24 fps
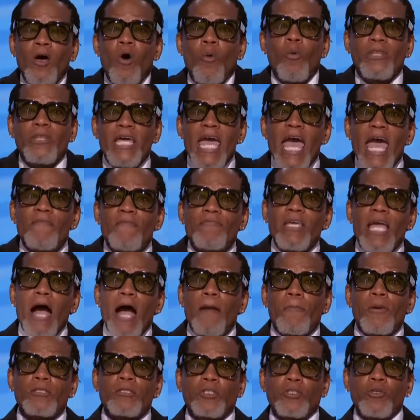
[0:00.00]
where they have the
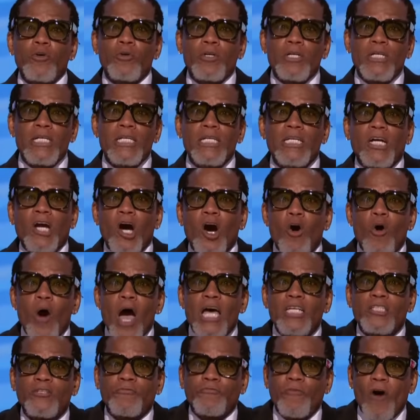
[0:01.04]
opportunity to go
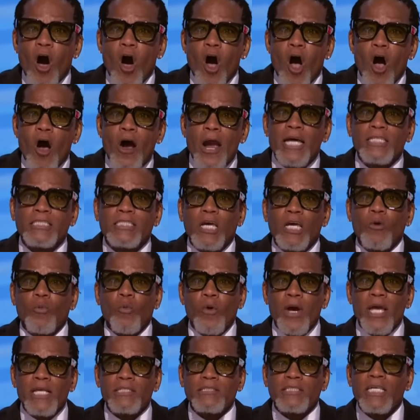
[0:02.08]
as far as their
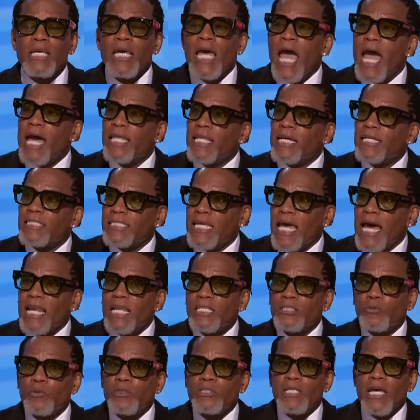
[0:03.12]
wits and their
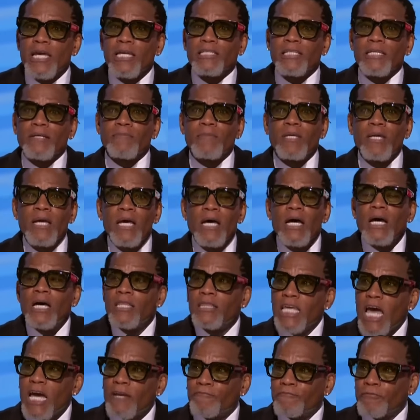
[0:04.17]
talents would take them.
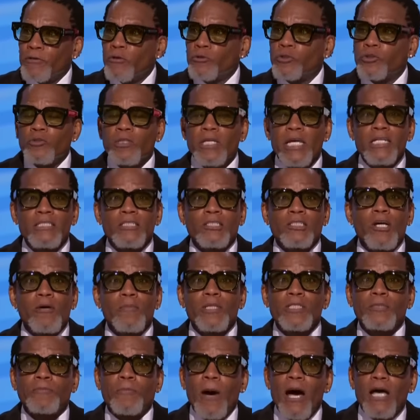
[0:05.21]
That future, ladies and
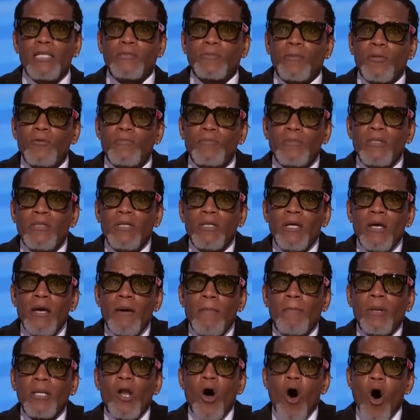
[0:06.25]
gentlemen, is possible,
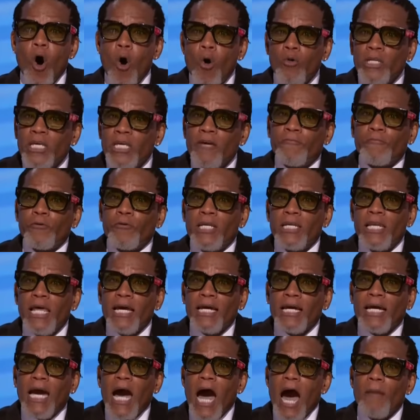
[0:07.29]
but only if we
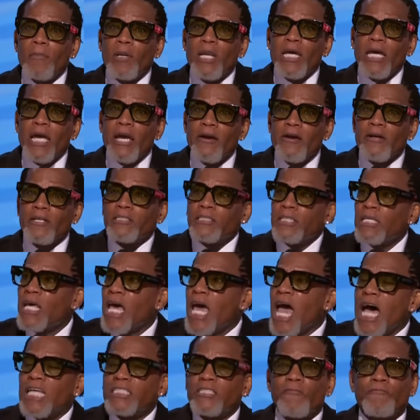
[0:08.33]
elect Kamala Harris
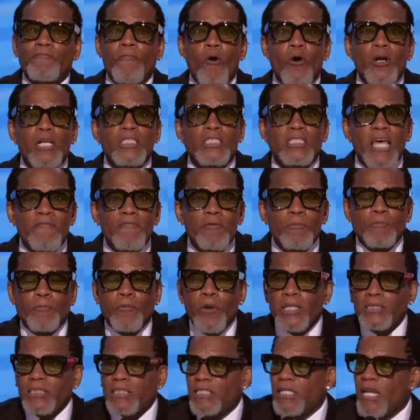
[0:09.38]
as the 47th
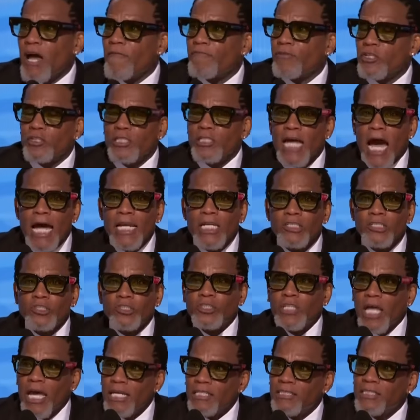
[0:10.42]
President of the United
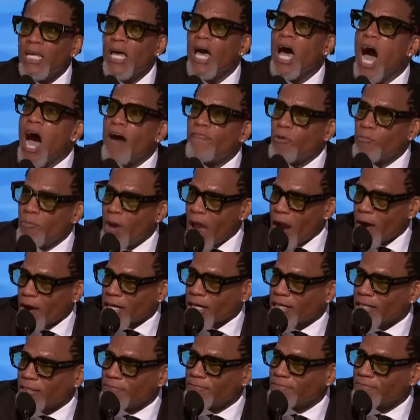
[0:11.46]
States of America.